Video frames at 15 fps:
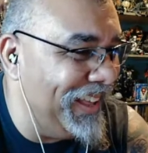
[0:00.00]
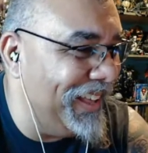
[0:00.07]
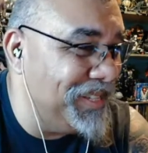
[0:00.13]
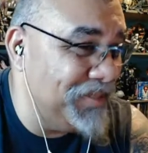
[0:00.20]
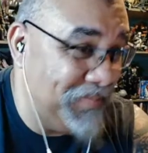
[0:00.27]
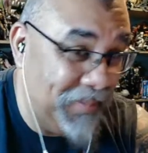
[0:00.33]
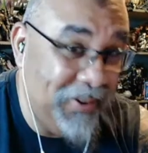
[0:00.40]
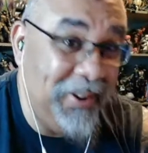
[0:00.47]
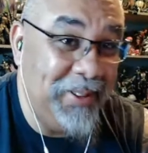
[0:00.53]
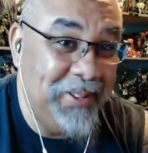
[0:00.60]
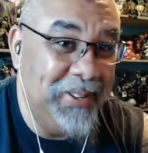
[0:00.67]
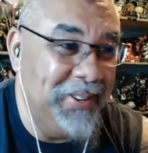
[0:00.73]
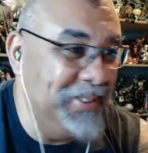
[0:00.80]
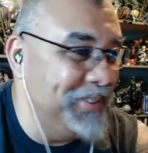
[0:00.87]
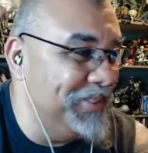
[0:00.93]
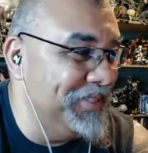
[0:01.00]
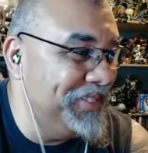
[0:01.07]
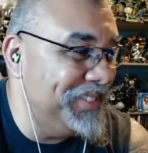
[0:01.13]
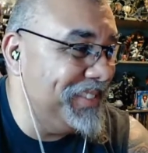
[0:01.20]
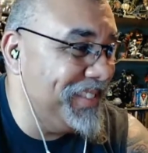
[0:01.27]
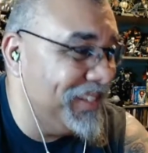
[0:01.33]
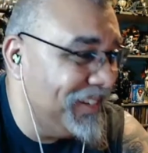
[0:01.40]

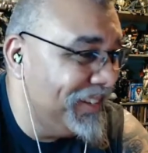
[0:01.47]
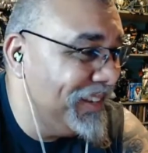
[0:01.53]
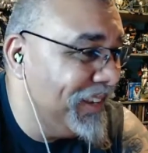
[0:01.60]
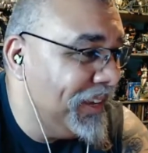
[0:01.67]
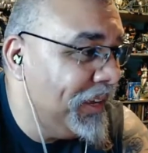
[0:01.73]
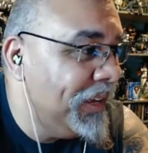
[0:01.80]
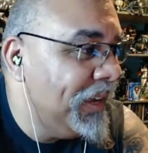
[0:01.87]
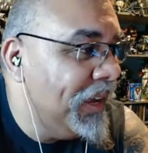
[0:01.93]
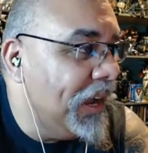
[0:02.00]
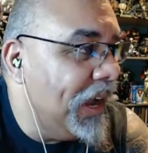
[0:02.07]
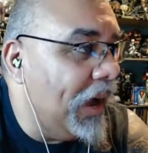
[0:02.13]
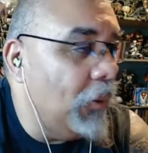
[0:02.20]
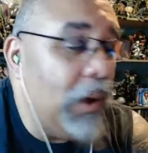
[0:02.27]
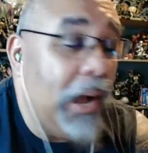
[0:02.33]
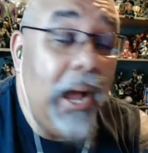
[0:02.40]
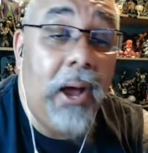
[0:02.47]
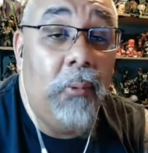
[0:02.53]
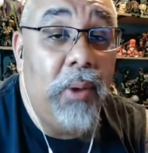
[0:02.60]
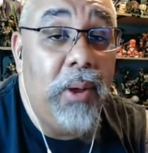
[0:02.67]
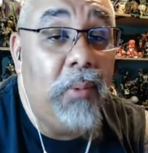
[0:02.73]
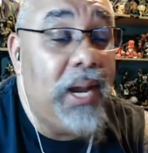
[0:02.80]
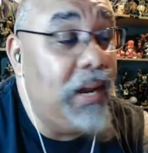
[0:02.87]
Spoilers! Uh, uh,
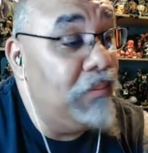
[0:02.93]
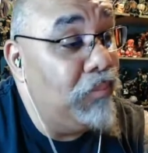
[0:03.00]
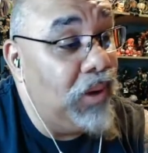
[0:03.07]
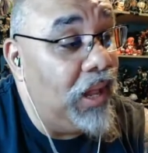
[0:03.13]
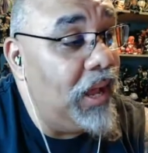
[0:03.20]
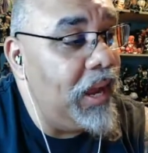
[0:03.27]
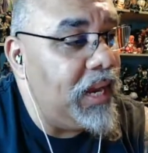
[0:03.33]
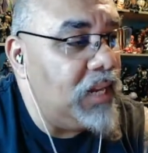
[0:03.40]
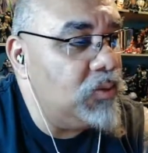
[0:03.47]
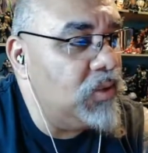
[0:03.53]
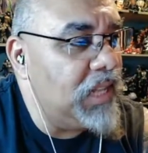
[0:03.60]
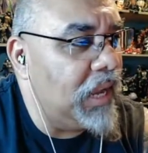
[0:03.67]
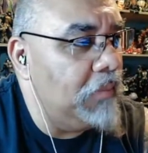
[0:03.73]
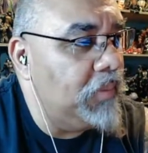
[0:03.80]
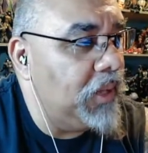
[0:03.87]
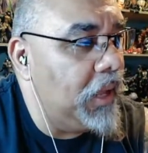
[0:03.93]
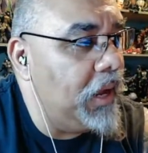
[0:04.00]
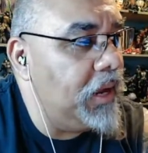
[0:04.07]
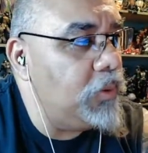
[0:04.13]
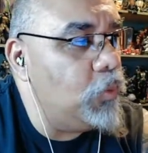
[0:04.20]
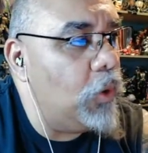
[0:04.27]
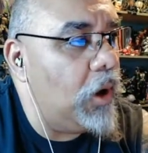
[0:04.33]
we went in blind. This was like a
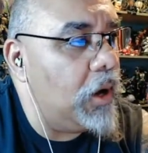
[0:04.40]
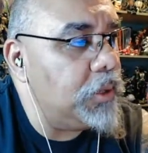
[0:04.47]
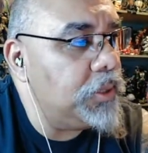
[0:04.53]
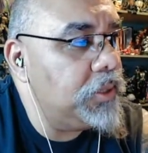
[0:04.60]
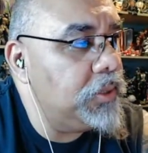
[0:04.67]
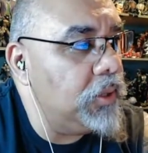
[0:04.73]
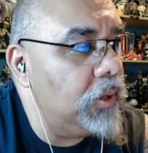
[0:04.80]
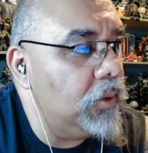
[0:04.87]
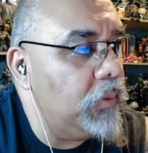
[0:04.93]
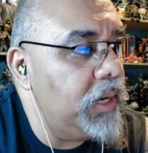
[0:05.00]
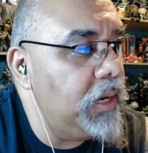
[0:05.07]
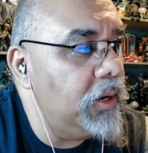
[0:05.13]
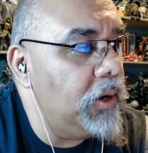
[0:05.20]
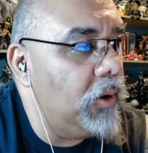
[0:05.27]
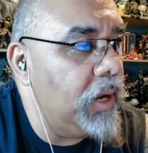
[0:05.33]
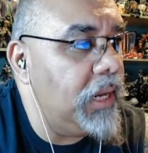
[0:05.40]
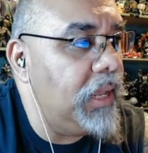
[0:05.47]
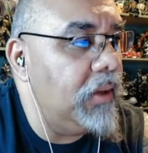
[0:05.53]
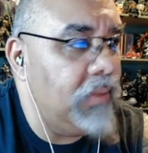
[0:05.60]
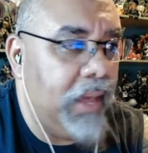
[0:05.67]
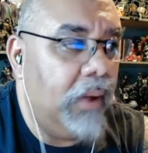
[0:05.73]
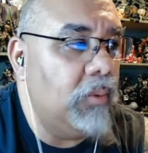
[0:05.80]
blind watch, so we didn't know any
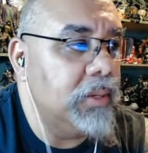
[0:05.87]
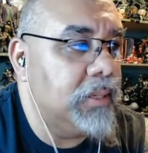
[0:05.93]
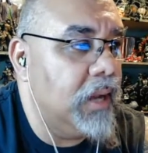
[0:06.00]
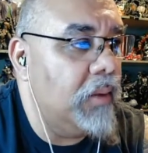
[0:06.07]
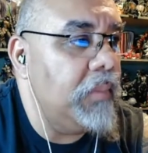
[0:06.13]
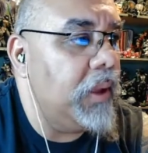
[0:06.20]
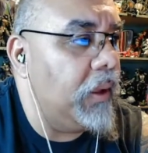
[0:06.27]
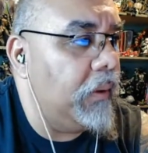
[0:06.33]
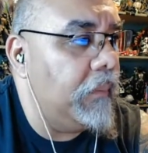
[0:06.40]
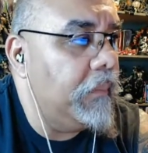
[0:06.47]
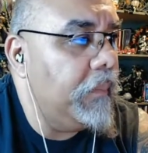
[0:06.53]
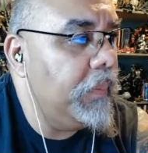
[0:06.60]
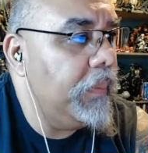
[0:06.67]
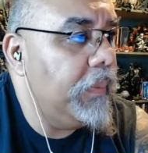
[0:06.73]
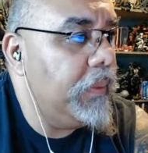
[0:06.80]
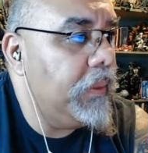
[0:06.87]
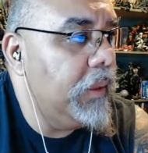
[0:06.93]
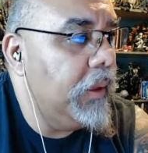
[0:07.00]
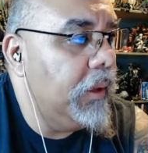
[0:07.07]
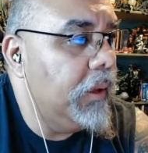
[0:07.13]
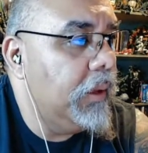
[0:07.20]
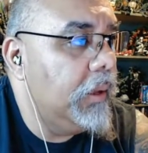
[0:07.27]
of that was coming.
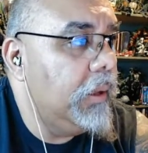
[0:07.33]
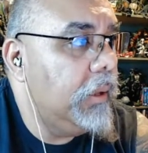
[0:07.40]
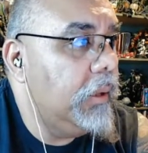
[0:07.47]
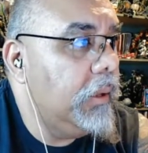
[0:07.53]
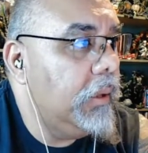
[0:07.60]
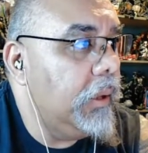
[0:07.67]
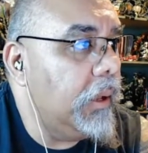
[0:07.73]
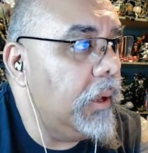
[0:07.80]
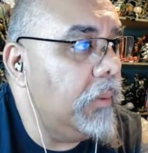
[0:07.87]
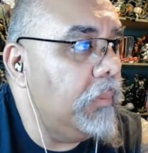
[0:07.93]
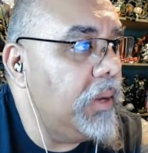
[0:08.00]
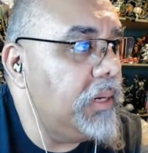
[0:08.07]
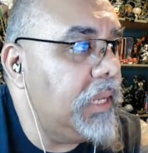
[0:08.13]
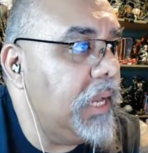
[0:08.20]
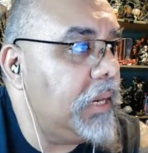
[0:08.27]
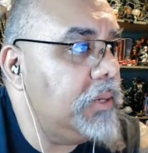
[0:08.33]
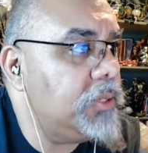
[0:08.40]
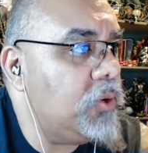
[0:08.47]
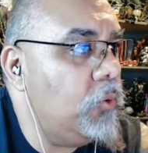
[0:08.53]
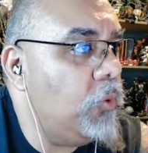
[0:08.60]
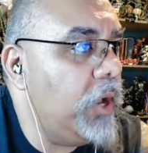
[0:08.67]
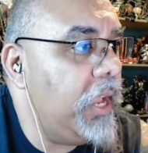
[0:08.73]
Uh, but Dennis
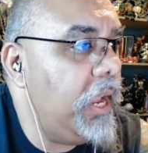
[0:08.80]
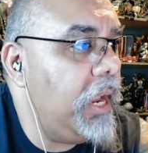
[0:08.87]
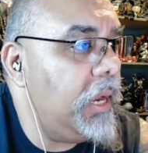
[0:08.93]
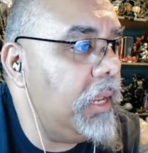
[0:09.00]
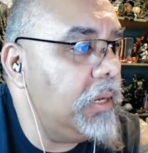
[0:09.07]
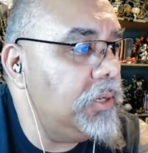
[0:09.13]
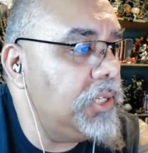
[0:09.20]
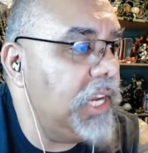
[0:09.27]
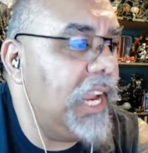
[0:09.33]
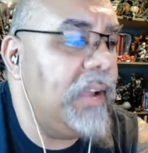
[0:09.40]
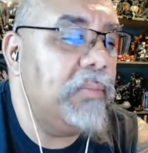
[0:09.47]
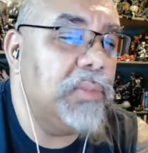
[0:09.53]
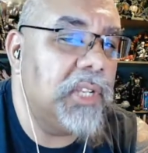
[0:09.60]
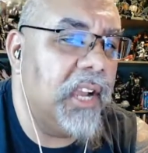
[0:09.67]
Quaid and James